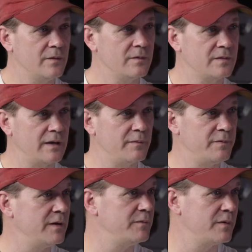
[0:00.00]
So it's kind of
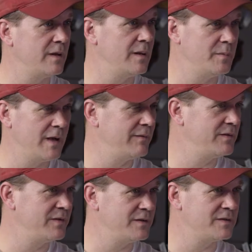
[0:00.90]
fun for them,
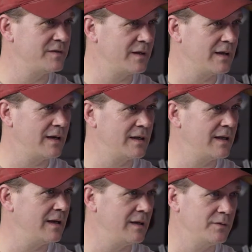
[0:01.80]
obviously, just to kind of
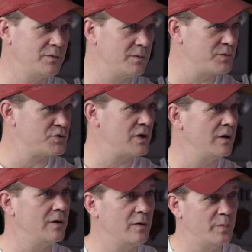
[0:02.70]
get out, do the
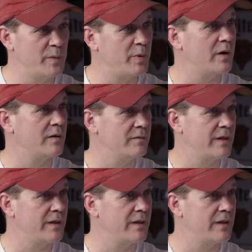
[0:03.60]
show, be part of